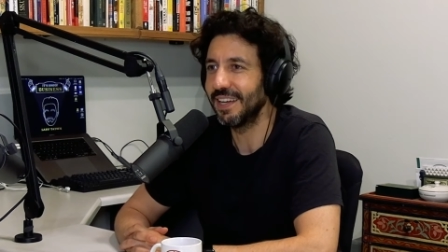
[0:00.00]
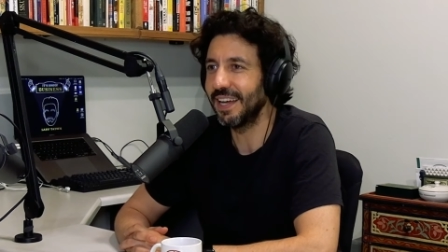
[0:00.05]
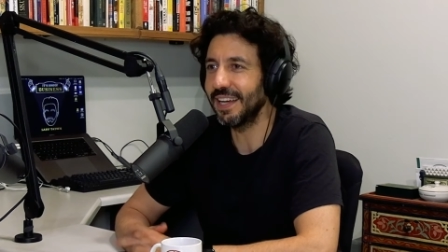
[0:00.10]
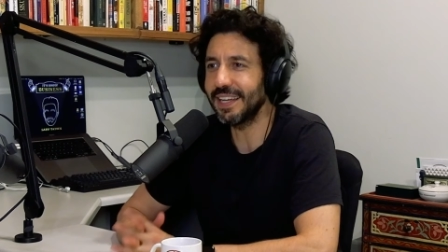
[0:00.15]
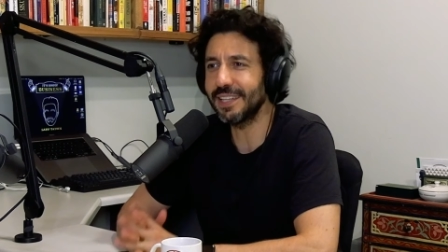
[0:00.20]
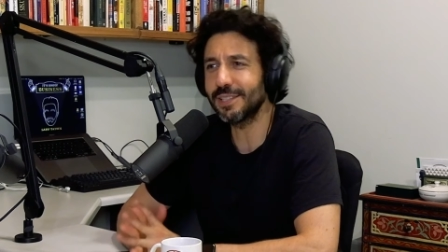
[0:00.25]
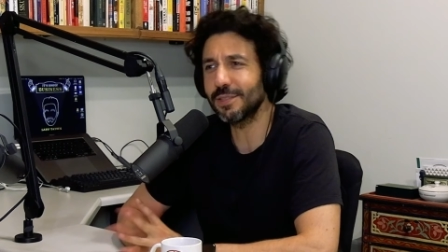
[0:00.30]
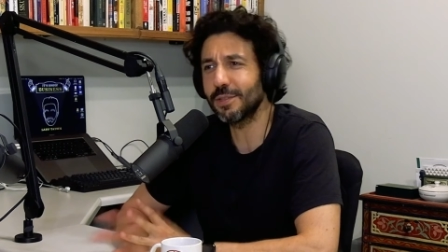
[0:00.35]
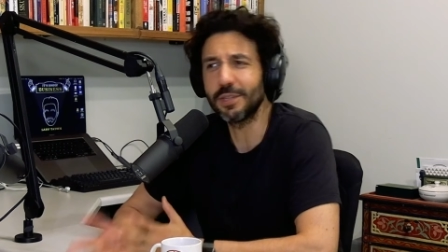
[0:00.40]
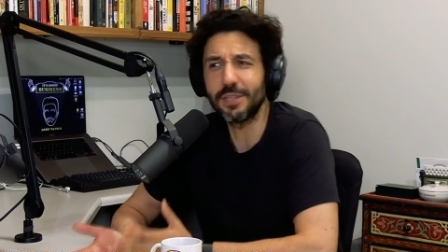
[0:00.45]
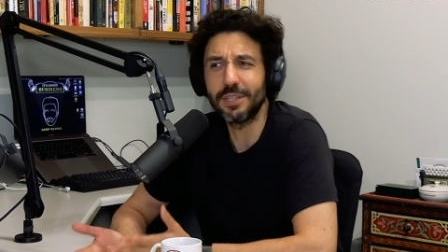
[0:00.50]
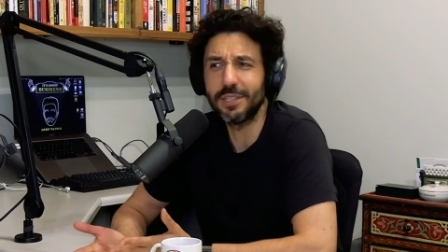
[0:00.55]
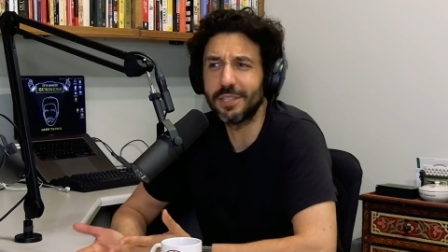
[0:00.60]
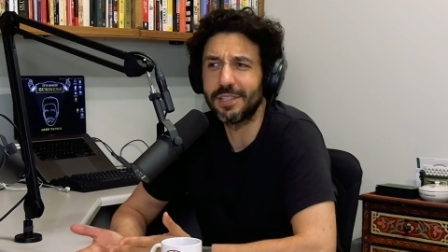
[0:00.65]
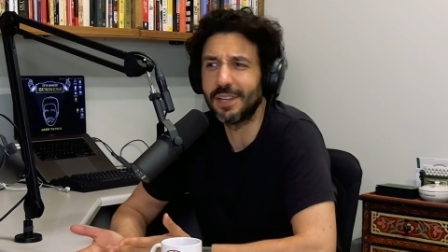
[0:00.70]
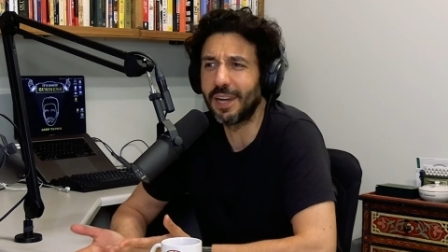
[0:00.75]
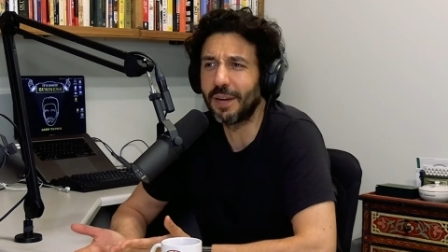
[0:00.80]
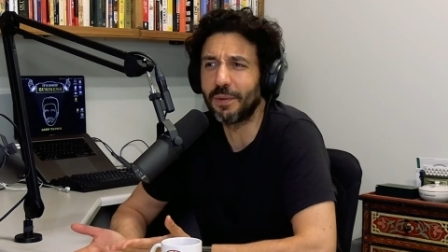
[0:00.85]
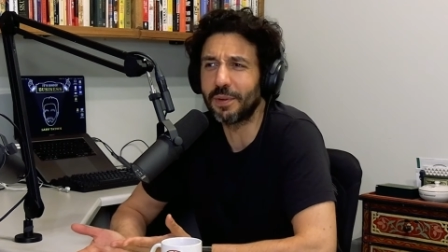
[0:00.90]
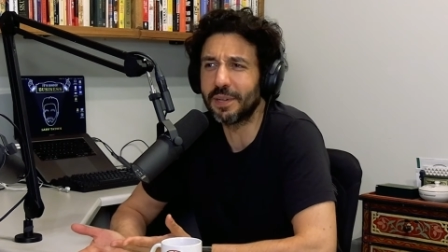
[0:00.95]
I guess, or you could
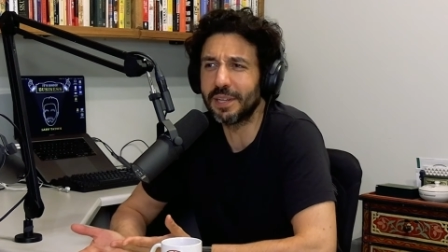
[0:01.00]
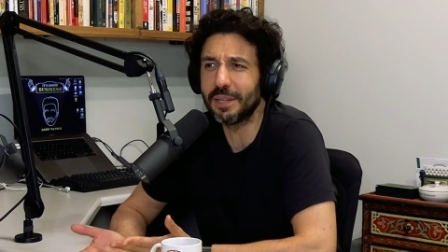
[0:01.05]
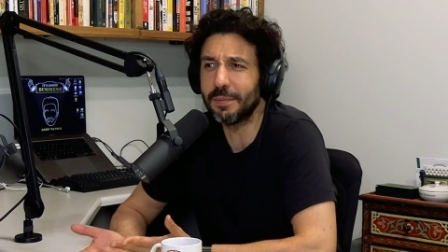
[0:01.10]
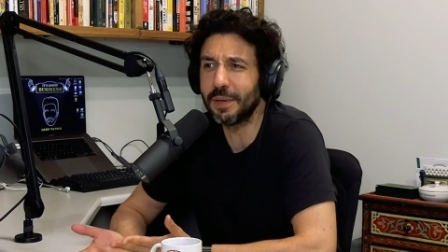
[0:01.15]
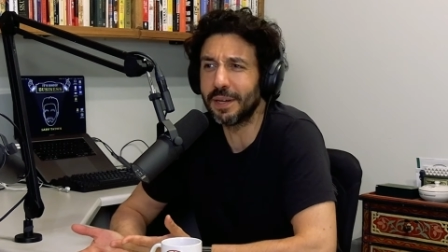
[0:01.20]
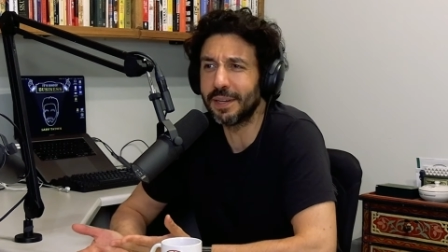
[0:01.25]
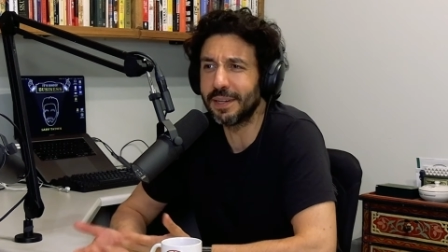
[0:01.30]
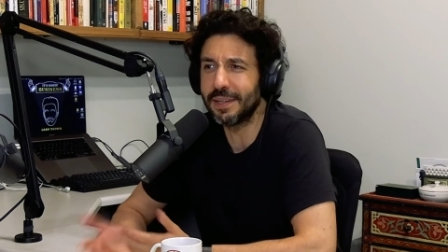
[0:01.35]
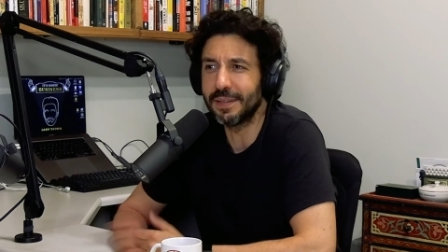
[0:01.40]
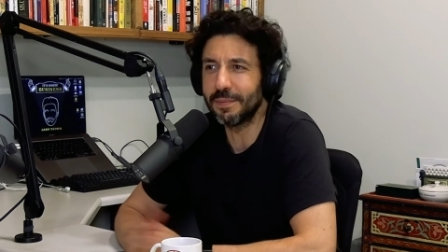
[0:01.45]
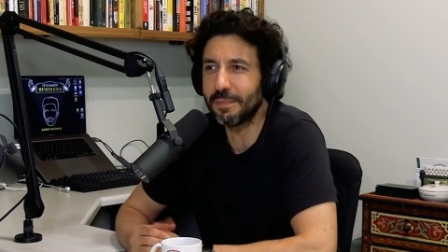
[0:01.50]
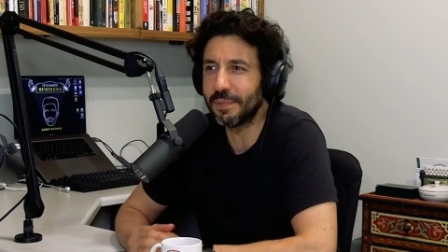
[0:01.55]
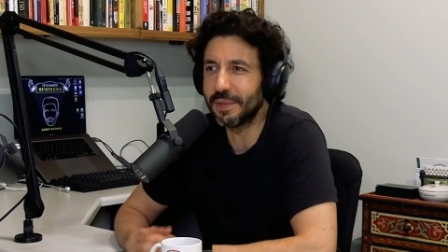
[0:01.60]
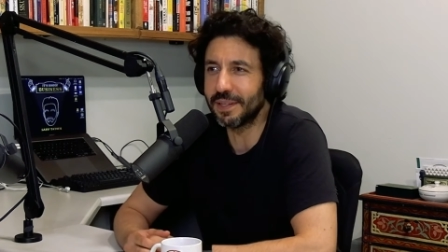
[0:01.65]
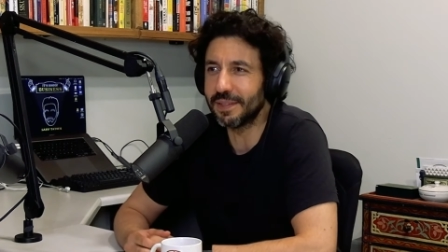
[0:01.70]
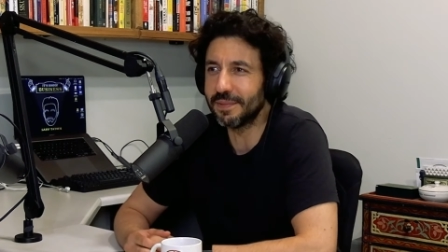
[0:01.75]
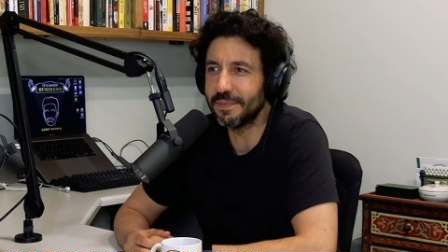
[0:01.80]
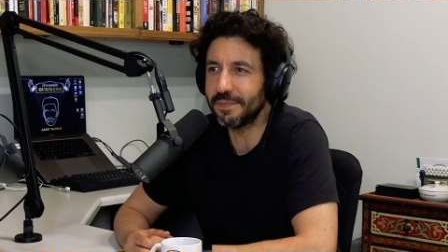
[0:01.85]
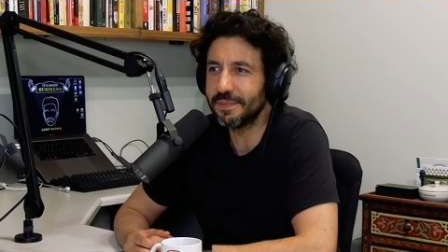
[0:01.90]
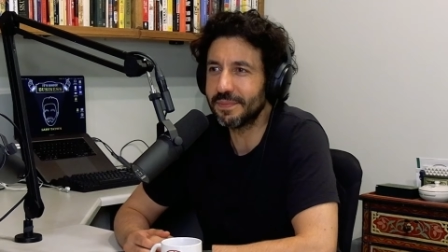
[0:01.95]
just not worry about it,
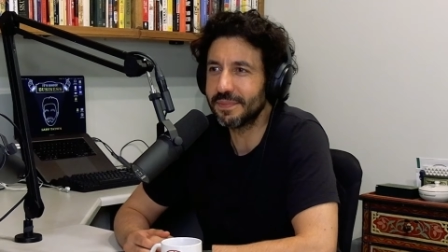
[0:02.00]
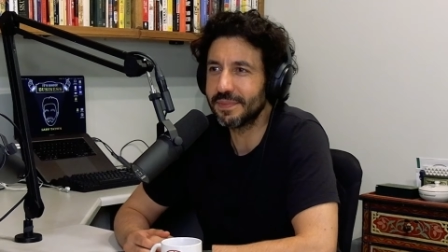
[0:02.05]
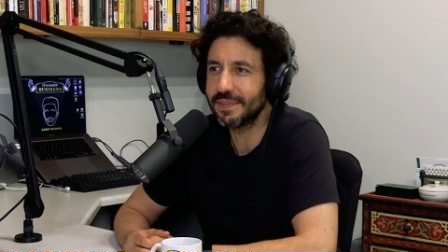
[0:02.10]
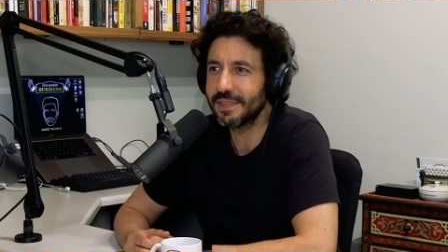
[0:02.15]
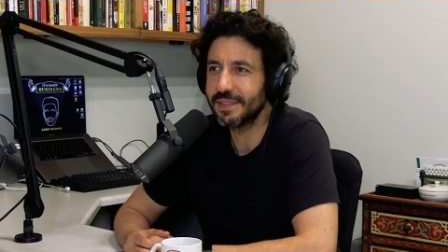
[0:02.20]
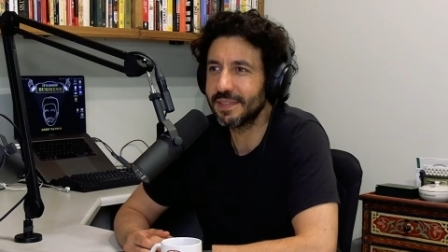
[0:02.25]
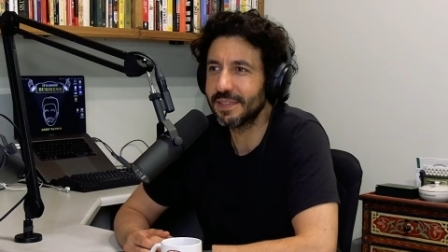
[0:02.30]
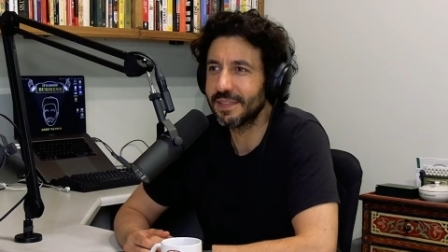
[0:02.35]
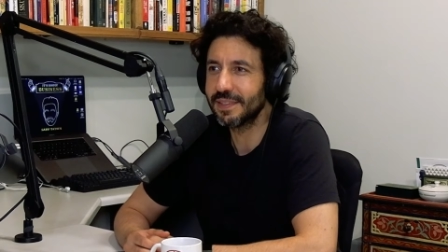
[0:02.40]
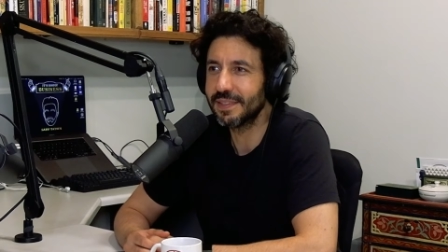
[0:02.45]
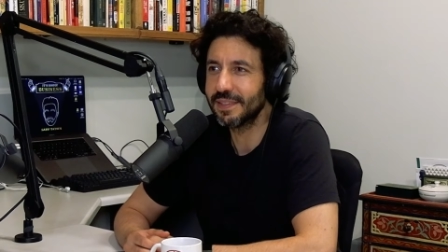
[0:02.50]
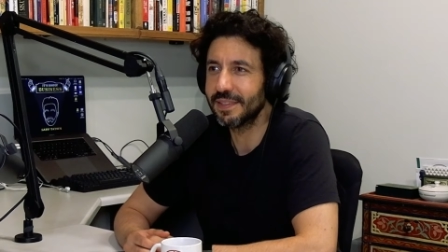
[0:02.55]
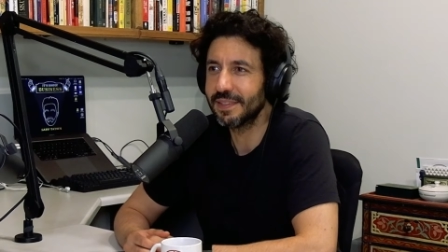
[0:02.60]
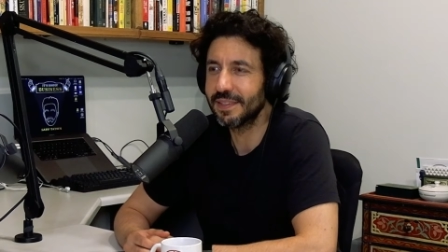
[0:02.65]
but it's hard enough.